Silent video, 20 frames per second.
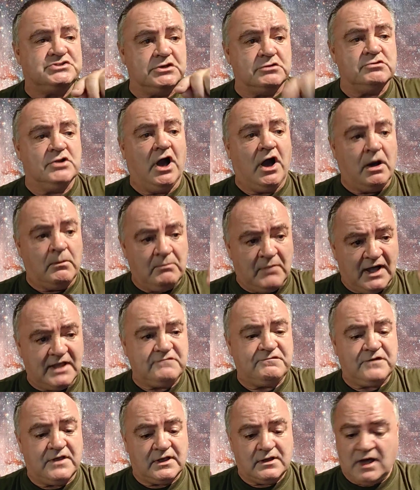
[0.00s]
Do not, on
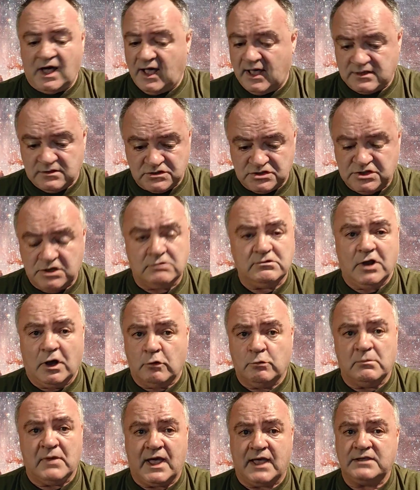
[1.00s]
my video, you
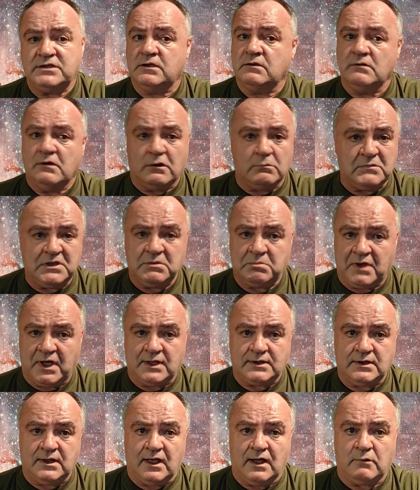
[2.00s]
know me
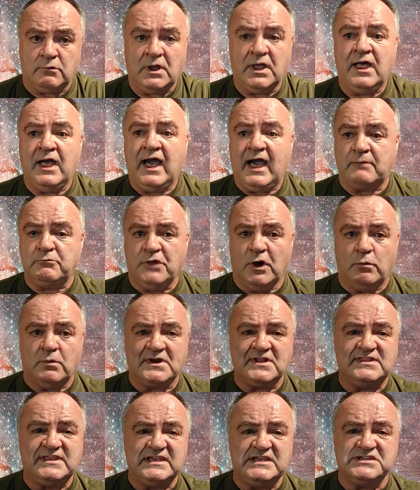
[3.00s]
by now. I'm not
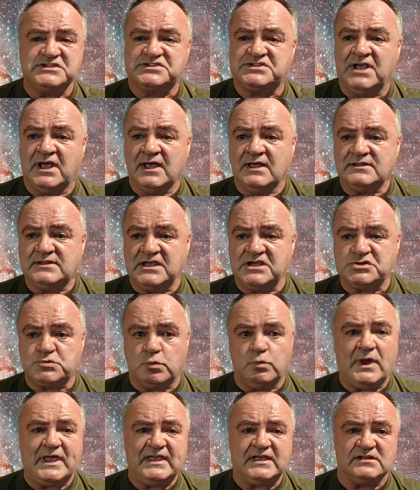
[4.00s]
one of these
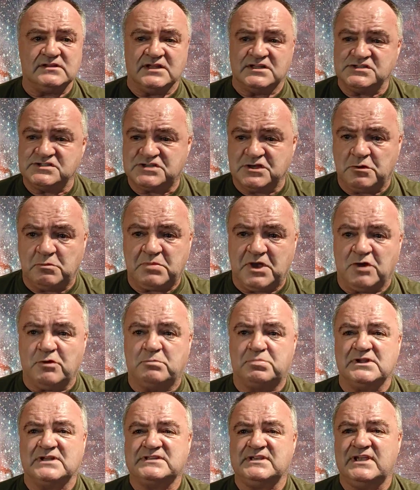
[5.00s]
weaklings who
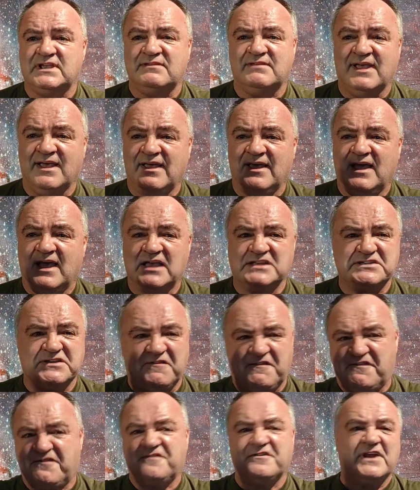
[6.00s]
bloody is
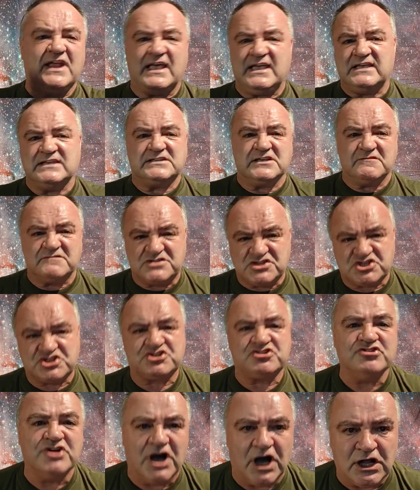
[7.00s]
afraid of
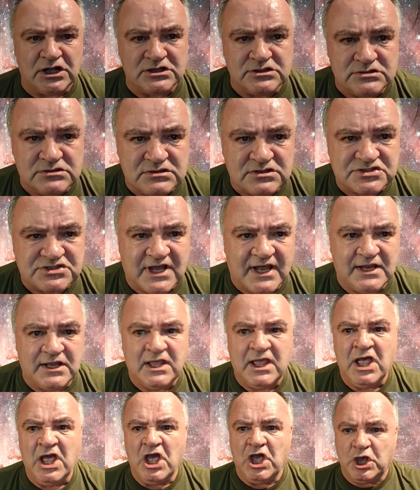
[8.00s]
trolls
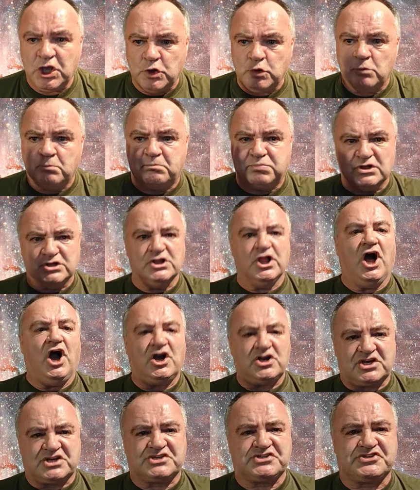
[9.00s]
and who
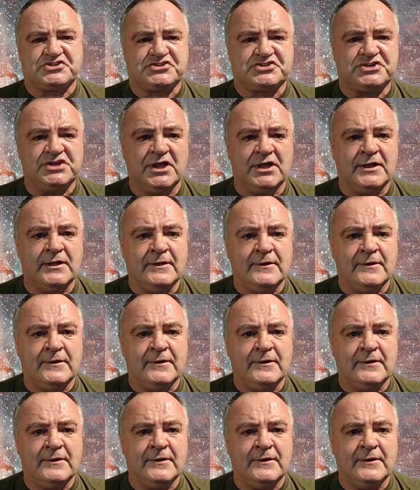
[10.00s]
blocks